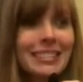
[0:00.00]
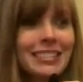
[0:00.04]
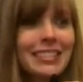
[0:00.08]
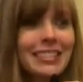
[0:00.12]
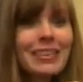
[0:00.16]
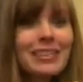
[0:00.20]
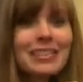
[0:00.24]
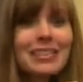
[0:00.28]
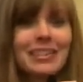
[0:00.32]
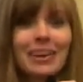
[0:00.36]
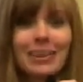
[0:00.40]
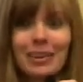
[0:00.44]

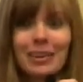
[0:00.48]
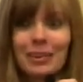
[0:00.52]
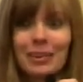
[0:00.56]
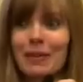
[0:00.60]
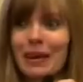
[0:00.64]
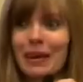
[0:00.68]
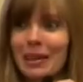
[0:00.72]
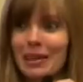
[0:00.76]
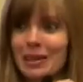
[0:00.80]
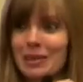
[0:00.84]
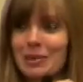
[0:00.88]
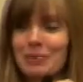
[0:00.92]
Now talk
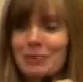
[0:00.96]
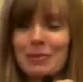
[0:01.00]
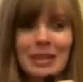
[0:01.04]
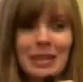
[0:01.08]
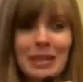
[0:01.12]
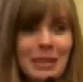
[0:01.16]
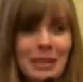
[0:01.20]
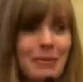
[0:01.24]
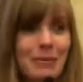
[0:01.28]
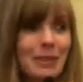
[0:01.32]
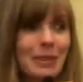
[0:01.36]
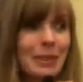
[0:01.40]
about a
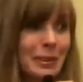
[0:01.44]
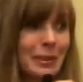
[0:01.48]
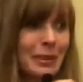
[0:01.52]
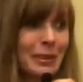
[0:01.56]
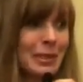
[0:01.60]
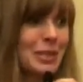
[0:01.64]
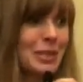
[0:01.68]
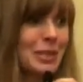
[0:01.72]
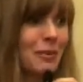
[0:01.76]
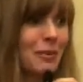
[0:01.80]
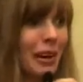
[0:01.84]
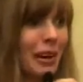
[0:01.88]
big pill
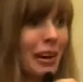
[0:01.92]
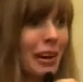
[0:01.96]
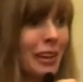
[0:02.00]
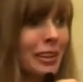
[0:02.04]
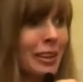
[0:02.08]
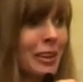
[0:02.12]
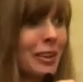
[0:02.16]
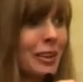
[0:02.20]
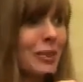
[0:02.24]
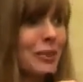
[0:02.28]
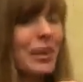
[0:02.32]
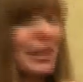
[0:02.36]
to
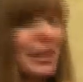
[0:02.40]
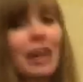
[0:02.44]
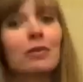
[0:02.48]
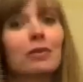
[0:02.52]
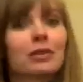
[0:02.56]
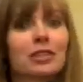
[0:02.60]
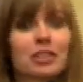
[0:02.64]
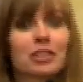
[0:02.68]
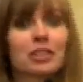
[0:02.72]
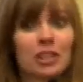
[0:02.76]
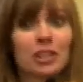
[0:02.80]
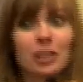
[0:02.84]
swallow.
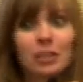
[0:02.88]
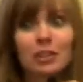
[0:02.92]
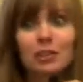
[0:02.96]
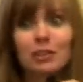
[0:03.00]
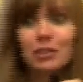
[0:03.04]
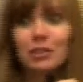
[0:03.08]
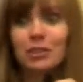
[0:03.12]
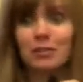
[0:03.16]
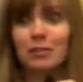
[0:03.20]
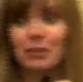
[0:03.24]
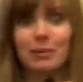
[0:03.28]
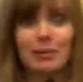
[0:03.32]
That was
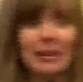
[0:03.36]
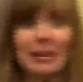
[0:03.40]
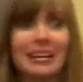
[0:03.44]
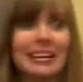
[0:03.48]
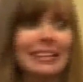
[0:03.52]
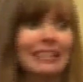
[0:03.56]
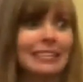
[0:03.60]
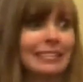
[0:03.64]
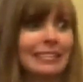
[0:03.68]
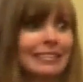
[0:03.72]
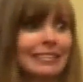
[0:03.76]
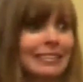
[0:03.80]
huge for
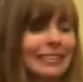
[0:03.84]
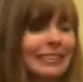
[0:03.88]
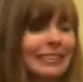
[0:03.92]
me.